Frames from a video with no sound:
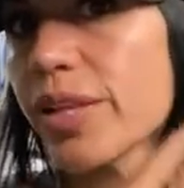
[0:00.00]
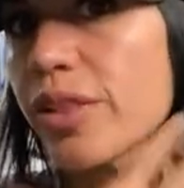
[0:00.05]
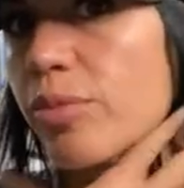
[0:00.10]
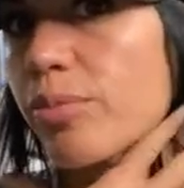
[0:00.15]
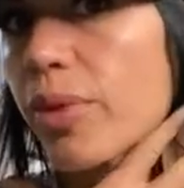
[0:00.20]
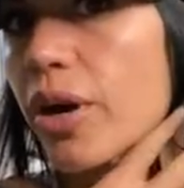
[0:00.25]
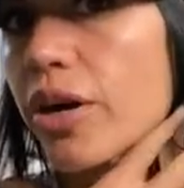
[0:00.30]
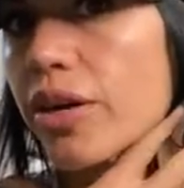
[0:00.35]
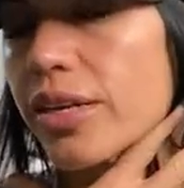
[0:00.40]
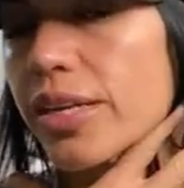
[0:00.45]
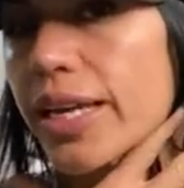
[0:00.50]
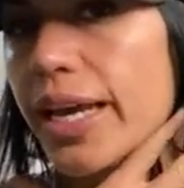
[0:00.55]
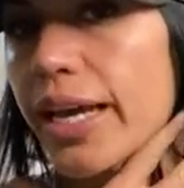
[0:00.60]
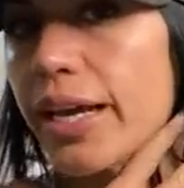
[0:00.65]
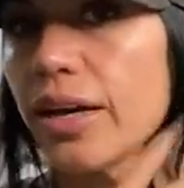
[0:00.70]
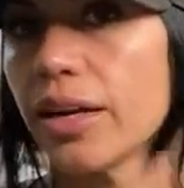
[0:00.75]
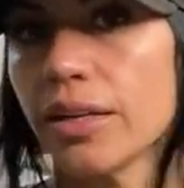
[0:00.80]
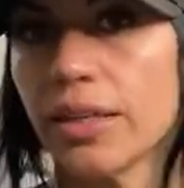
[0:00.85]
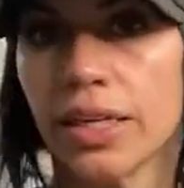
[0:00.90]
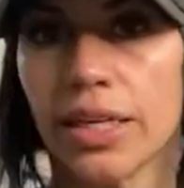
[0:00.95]
The
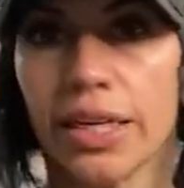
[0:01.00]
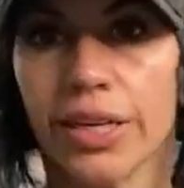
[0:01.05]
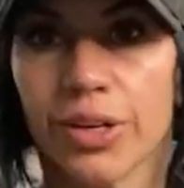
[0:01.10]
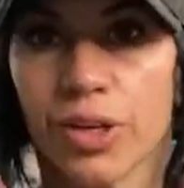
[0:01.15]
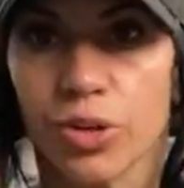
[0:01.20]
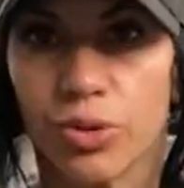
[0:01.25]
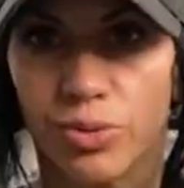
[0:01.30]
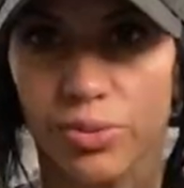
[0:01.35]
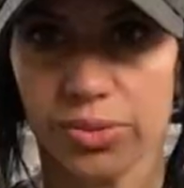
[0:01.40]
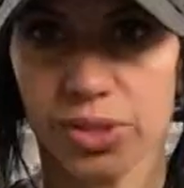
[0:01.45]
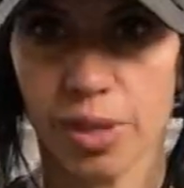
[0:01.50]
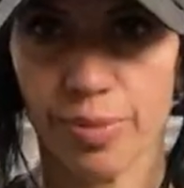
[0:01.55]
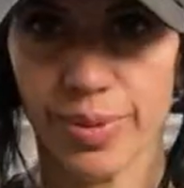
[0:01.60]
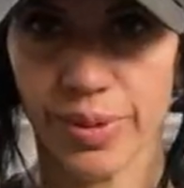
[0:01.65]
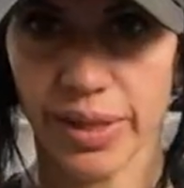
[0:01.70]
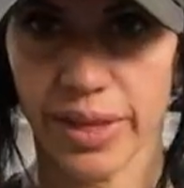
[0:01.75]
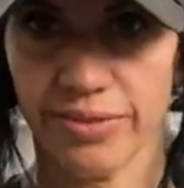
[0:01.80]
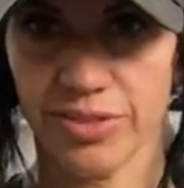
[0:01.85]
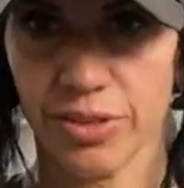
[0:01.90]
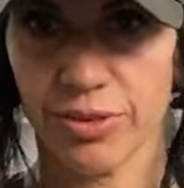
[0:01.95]
martingale, you
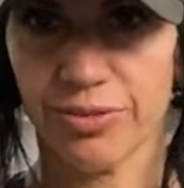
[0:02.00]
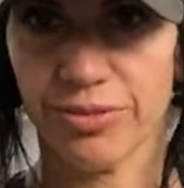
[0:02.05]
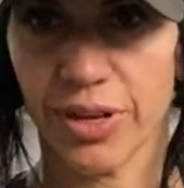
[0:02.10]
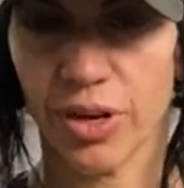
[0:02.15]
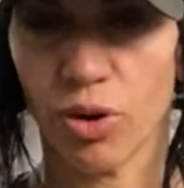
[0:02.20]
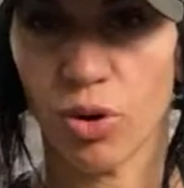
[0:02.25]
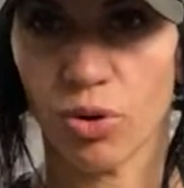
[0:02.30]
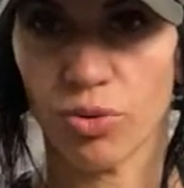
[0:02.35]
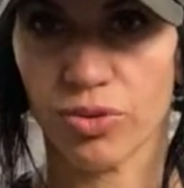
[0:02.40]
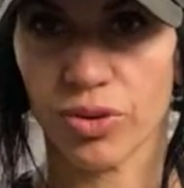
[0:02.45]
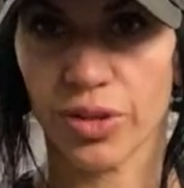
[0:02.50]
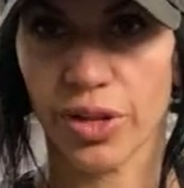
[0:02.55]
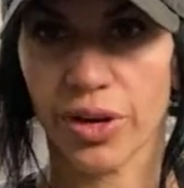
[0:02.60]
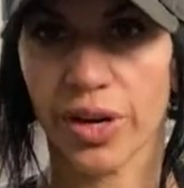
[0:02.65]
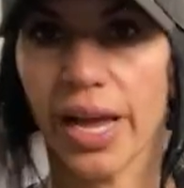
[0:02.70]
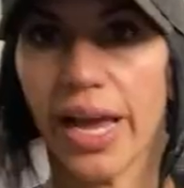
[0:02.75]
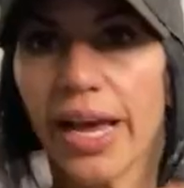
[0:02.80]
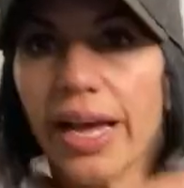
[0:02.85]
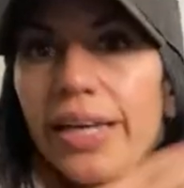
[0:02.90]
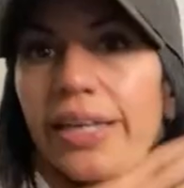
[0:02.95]
typically have to fit over their
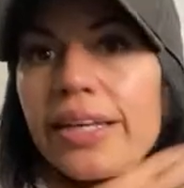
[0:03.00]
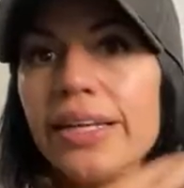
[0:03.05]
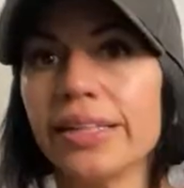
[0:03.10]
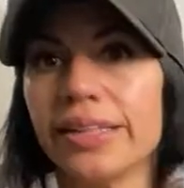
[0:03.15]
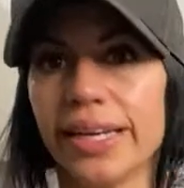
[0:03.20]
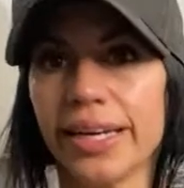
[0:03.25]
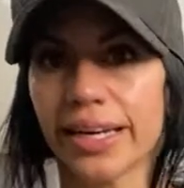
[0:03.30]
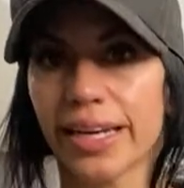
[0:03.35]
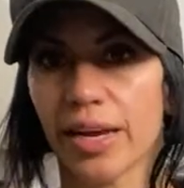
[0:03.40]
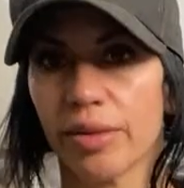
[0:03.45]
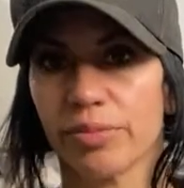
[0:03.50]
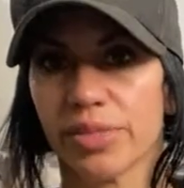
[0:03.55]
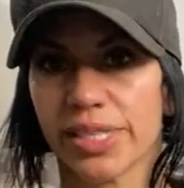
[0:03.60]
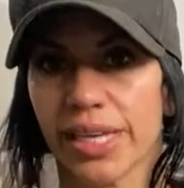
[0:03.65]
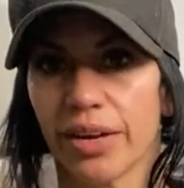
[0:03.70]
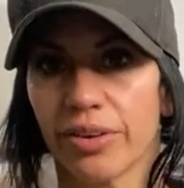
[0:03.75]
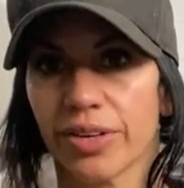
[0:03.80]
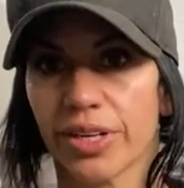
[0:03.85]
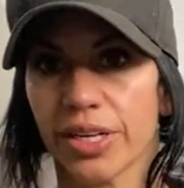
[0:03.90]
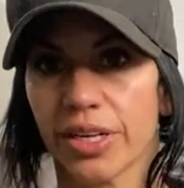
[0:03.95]
head, and then it comes
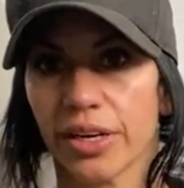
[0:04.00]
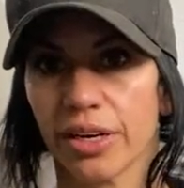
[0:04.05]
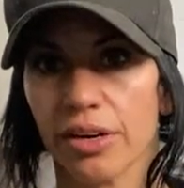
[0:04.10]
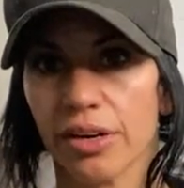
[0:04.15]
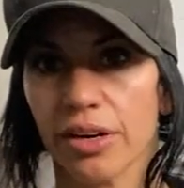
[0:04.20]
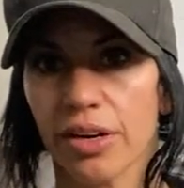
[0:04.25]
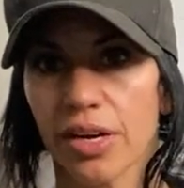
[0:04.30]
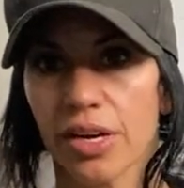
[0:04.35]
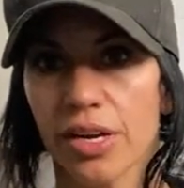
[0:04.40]
down here.